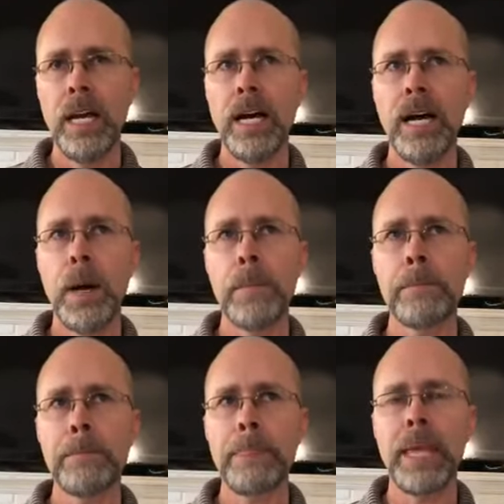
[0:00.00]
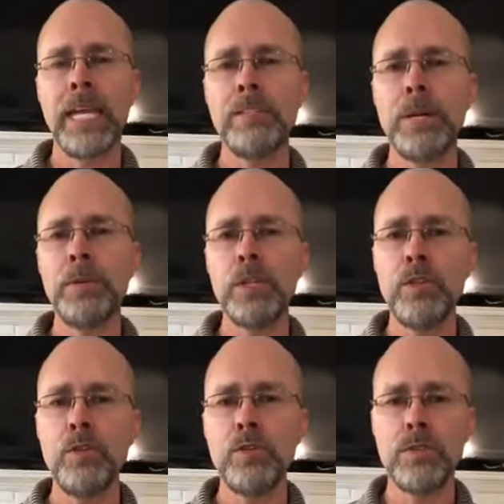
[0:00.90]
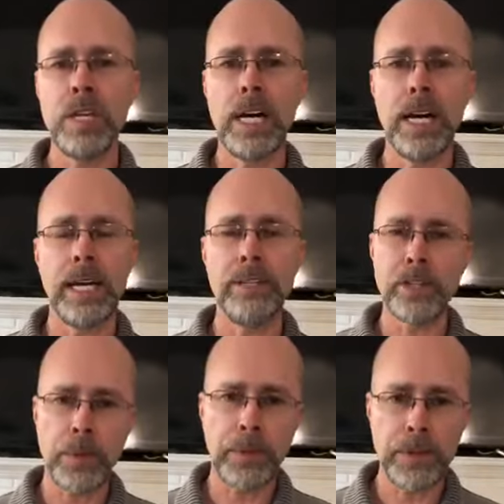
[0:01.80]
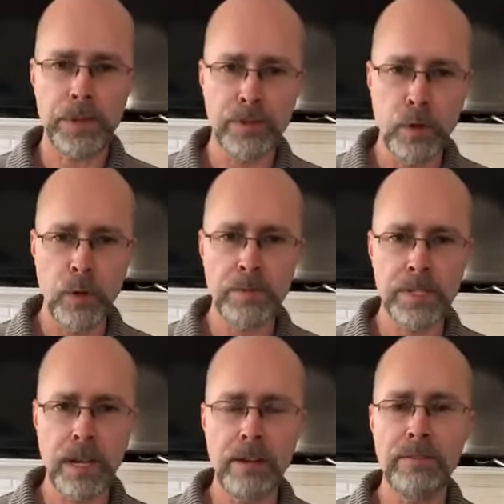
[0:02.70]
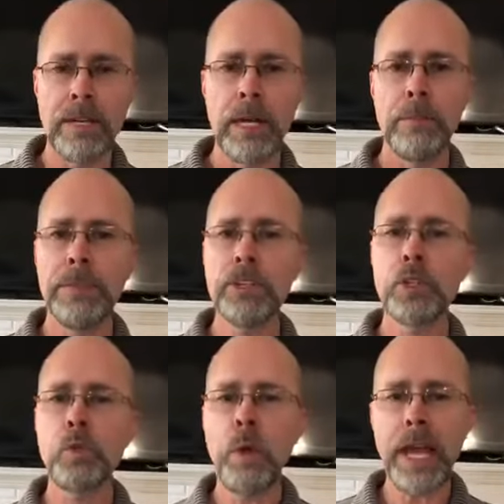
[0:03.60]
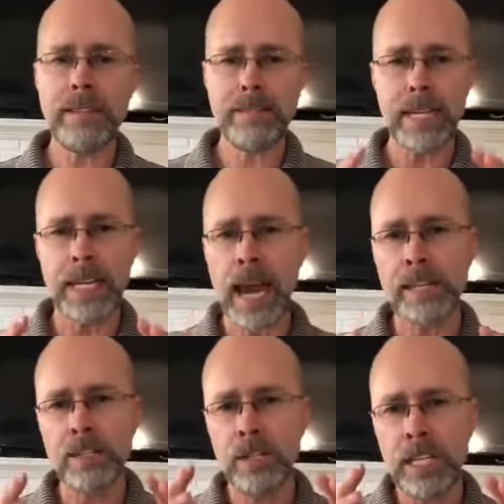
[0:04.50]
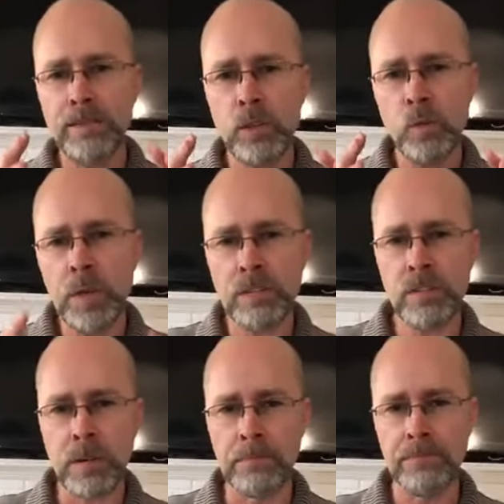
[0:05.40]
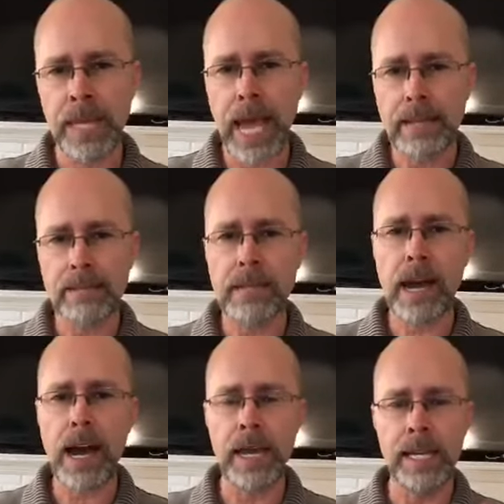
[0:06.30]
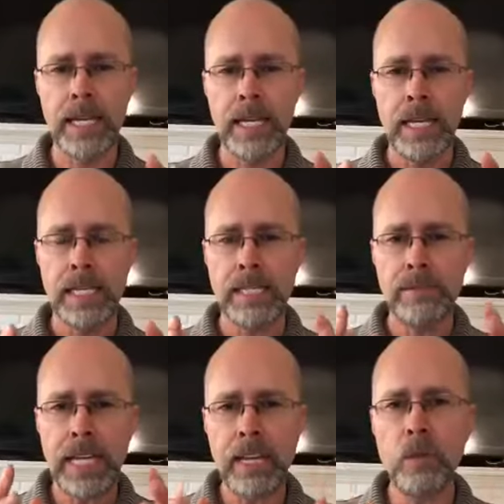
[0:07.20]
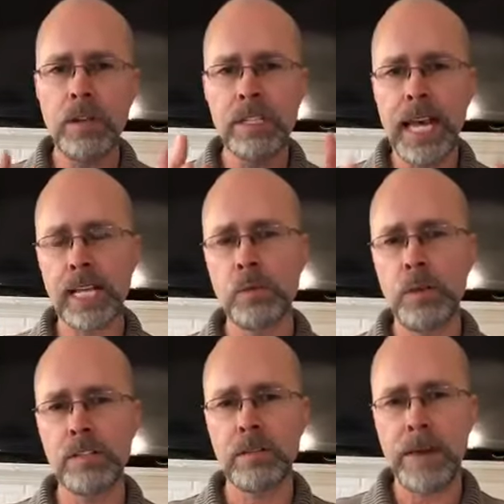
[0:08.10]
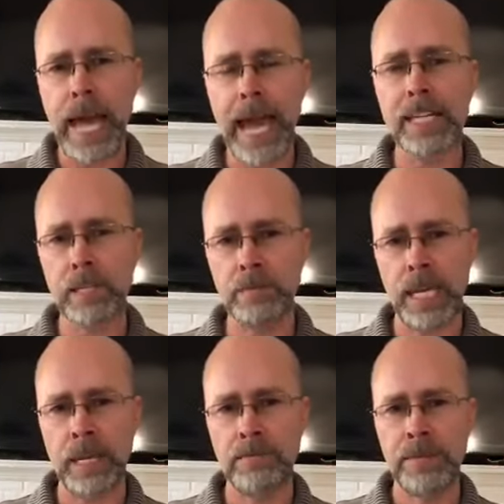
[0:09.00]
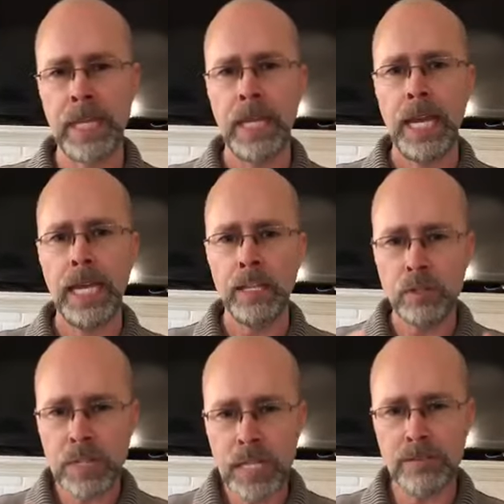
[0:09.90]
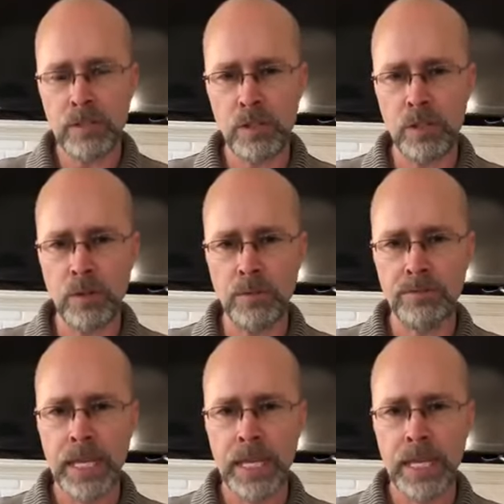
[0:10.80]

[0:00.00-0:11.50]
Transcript: Um, and he's able to use uh, interpreters for himself. But there's ways that God's going to give you wisdom. Ask God he says, If anyone lacks wisdom, ask me, and he'll give to you.